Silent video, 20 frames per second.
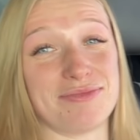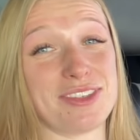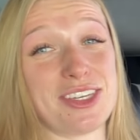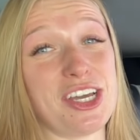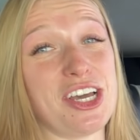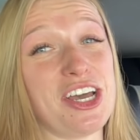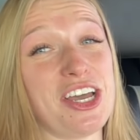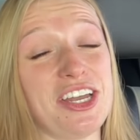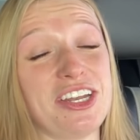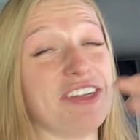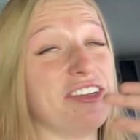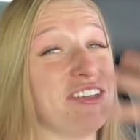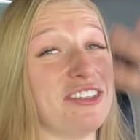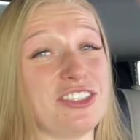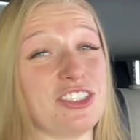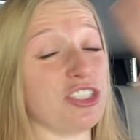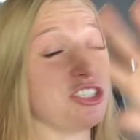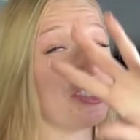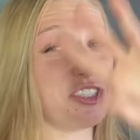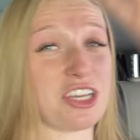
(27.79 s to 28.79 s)
good and
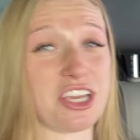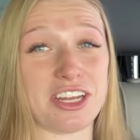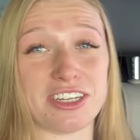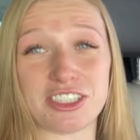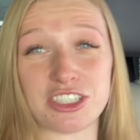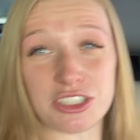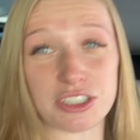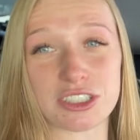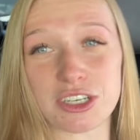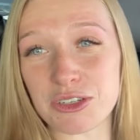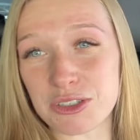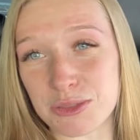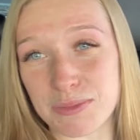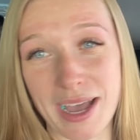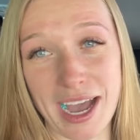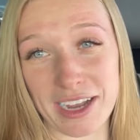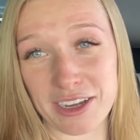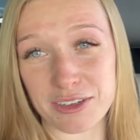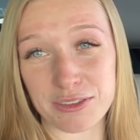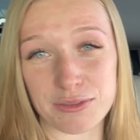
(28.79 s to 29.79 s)
just, it just goes
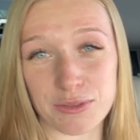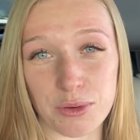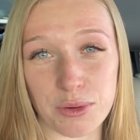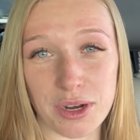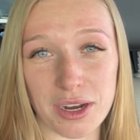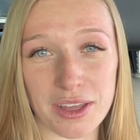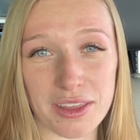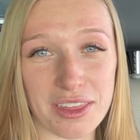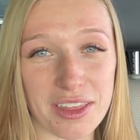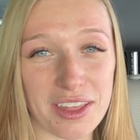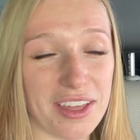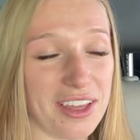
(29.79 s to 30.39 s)
back and forth